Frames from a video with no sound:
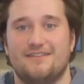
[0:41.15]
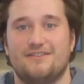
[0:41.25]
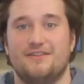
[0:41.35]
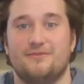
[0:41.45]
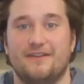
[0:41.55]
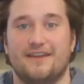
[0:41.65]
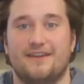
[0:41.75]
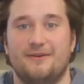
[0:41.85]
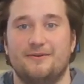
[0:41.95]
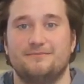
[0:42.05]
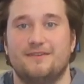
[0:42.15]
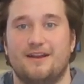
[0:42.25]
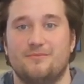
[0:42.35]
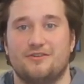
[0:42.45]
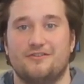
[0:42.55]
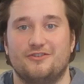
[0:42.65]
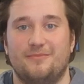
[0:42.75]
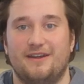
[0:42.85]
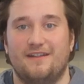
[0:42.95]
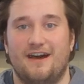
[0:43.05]
She's really cute, and I'm sure she'll
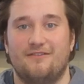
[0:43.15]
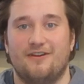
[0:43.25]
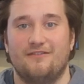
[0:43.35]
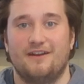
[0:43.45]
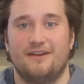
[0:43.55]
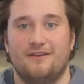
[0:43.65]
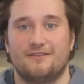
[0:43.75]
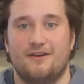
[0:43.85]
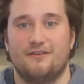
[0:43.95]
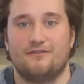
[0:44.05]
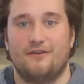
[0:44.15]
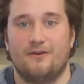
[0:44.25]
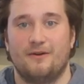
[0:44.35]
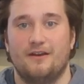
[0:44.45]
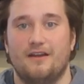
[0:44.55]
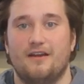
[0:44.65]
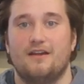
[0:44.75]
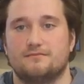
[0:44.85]
be in a lot of our videos going forward.